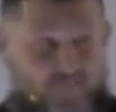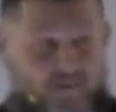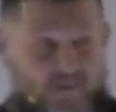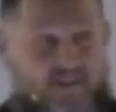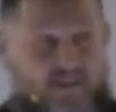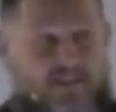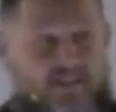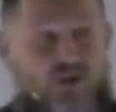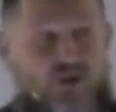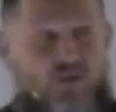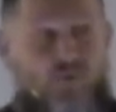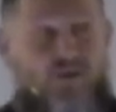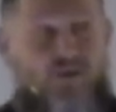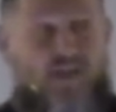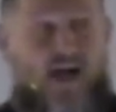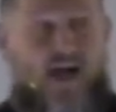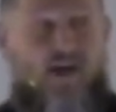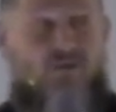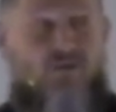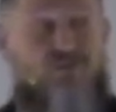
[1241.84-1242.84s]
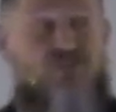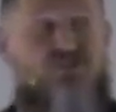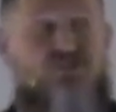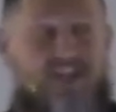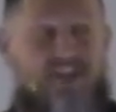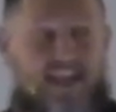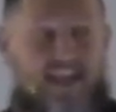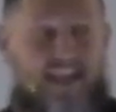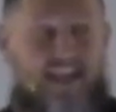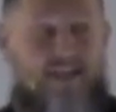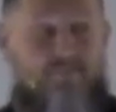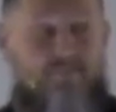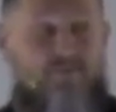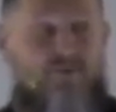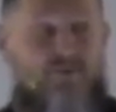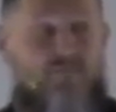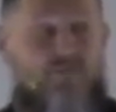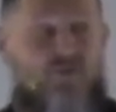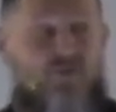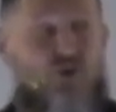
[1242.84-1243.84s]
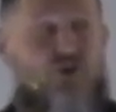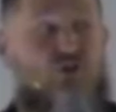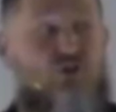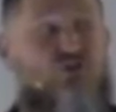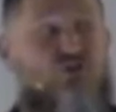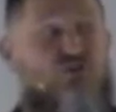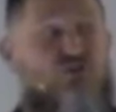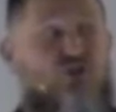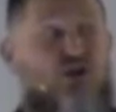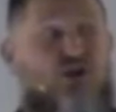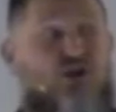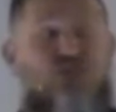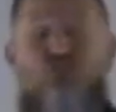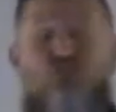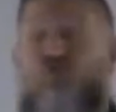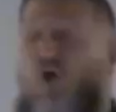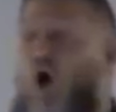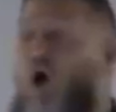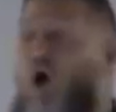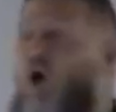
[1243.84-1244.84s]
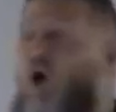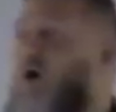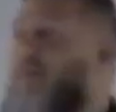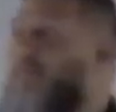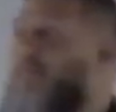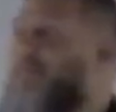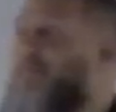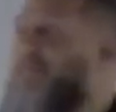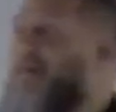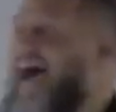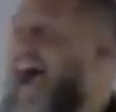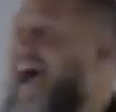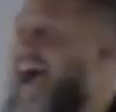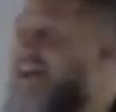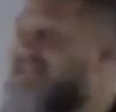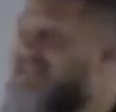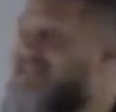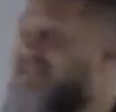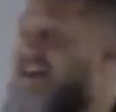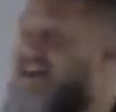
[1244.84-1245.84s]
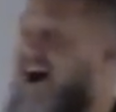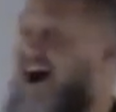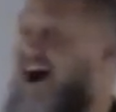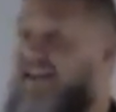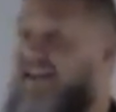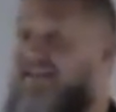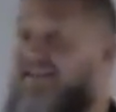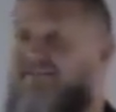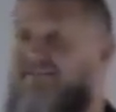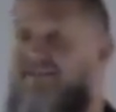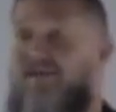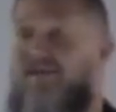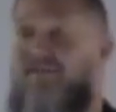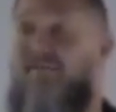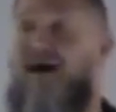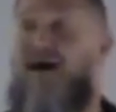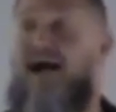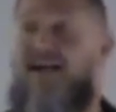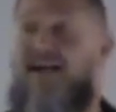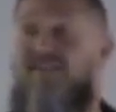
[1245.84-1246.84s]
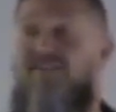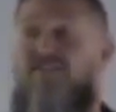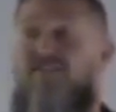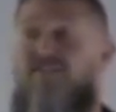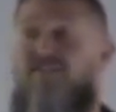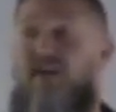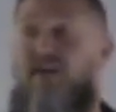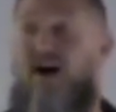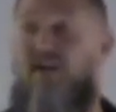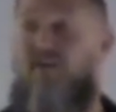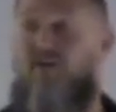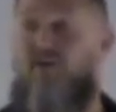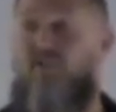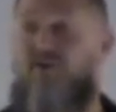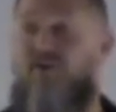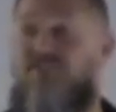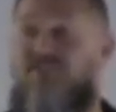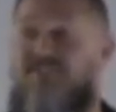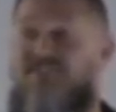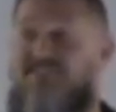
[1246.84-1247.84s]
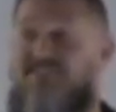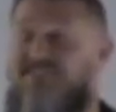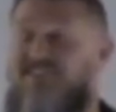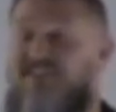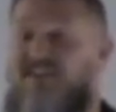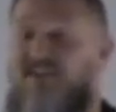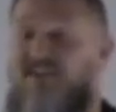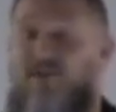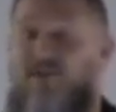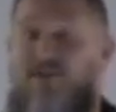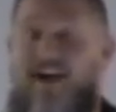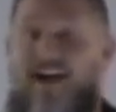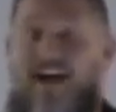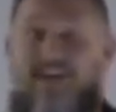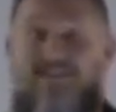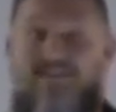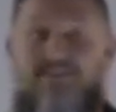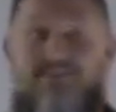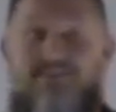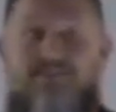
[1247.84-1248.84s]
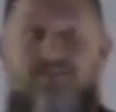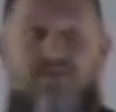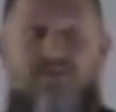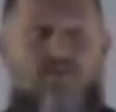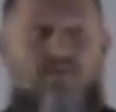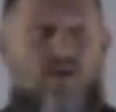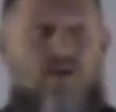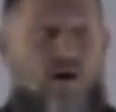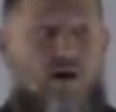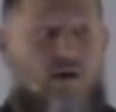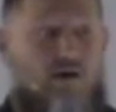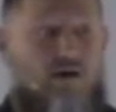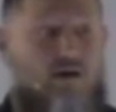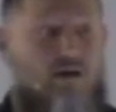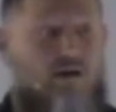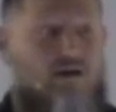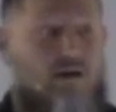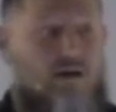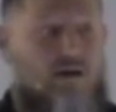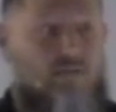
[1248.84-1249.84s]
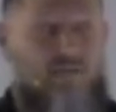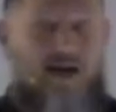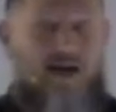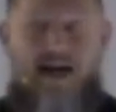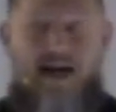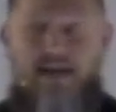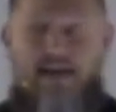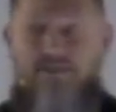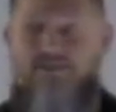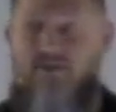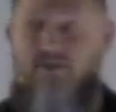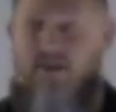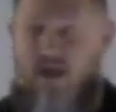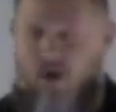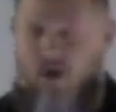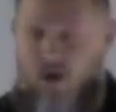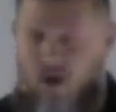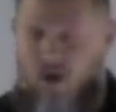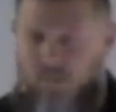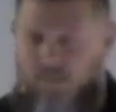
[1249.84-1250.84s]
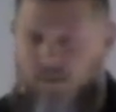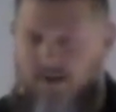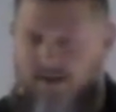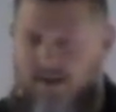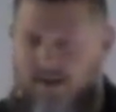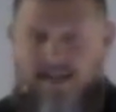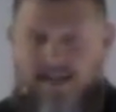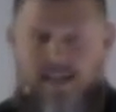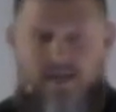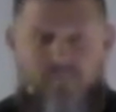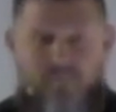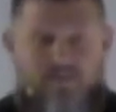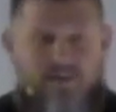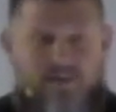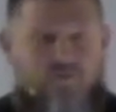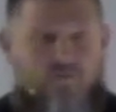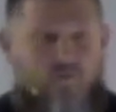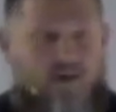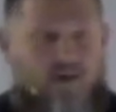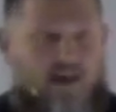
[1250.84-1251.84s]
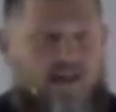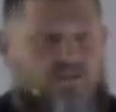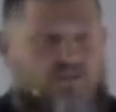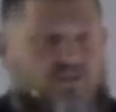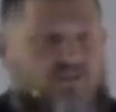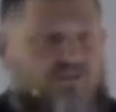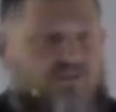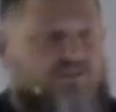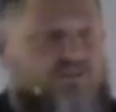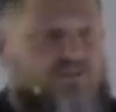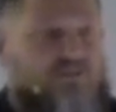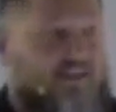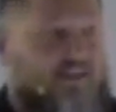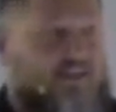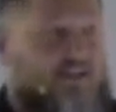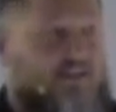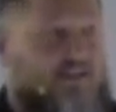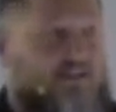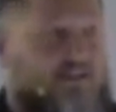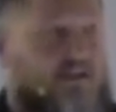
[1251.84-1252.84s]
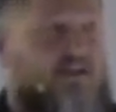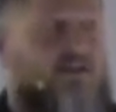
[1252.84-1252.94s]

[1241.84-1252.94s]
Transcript: guilt without shame should draw her back to God, back to the Father, where she says, you know what, I did something wrong. My eyes are now opened. I can't believe what I just did.